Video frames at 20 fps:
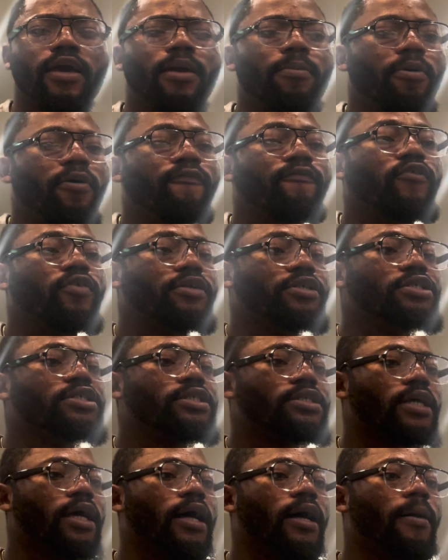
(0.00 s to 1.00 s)
But for this
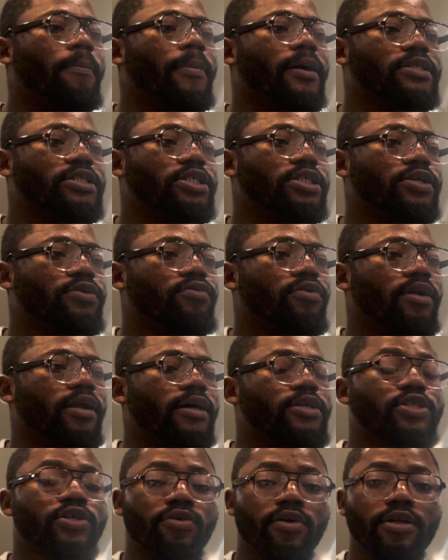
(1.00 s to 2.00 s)
particular
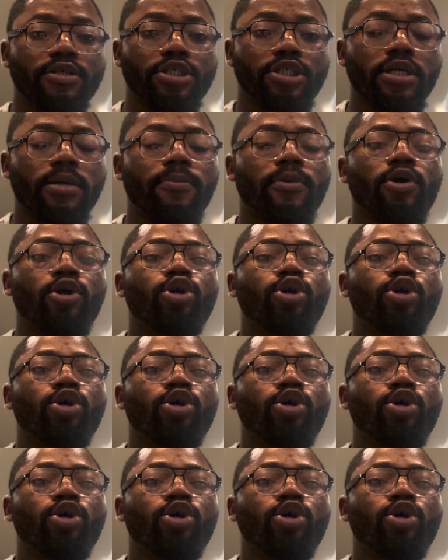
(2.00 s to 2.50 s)
scholarship,